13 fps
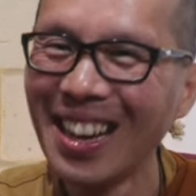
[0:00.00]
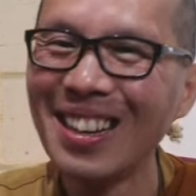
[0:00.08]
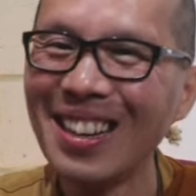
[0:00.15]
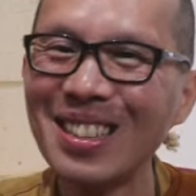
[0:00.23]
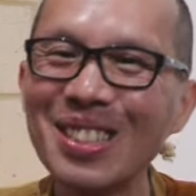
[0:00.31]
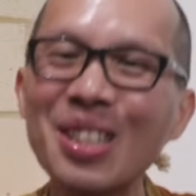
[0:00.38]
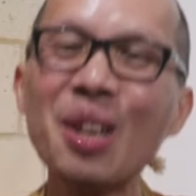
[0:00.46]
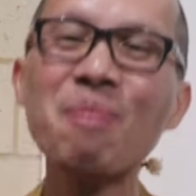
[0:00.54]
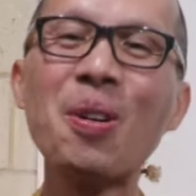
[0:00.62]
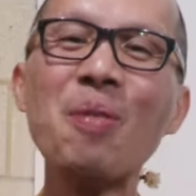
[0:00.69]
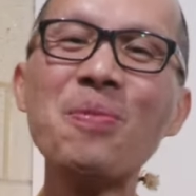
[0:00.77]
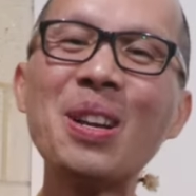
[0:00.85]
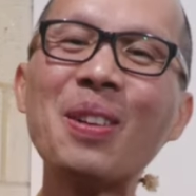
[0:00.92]
Just keep
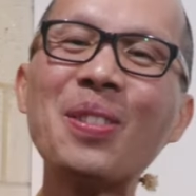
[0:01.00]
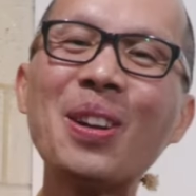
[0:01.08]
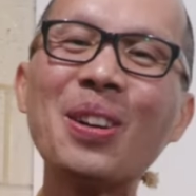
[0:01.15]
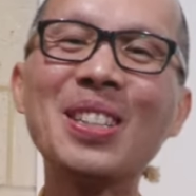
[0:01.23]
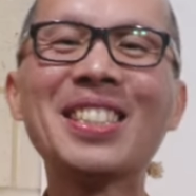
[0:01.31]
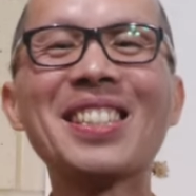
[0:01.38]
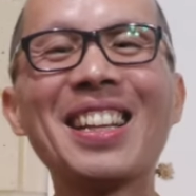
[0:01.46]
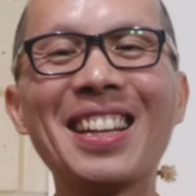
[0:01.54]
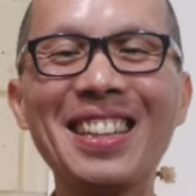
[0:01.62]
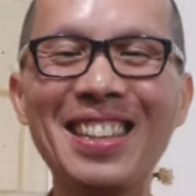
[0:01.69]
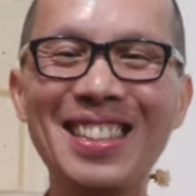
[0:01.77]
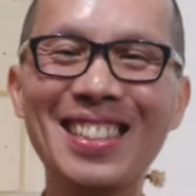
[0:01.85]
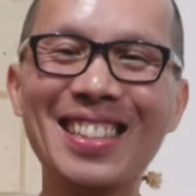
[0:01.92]
opening up your heart, just like
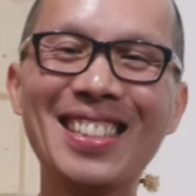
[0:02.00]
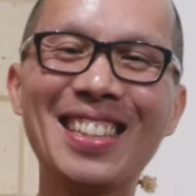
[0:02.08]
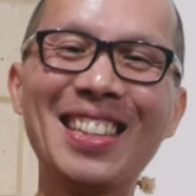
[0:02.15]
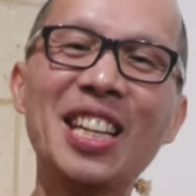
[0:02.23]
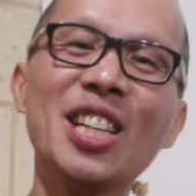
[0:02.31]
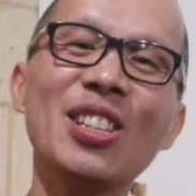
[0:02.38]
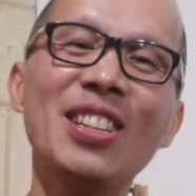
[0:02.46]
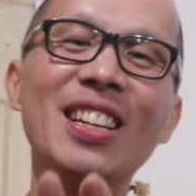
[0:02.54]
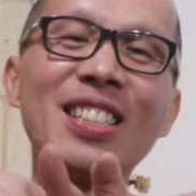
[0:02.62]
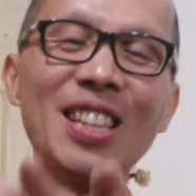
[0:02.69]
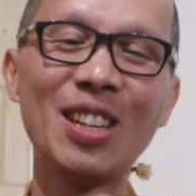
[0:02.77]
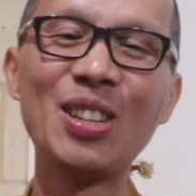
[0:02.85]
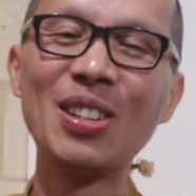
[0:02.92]
Nikki says. You
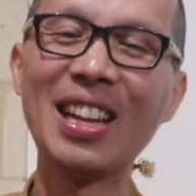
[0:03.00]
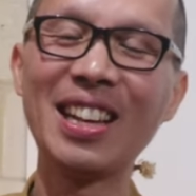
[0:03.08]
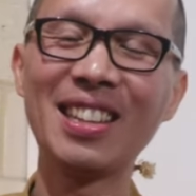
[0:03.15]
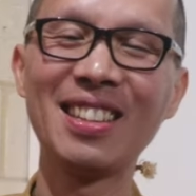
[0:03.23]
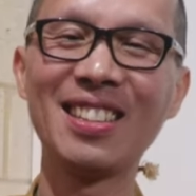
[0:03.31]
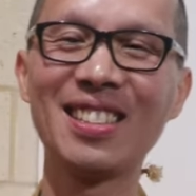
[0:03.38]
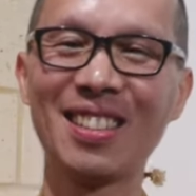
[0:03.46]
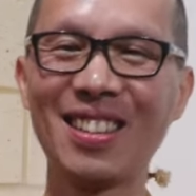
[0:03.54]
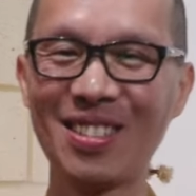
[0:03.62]
guys can do like this.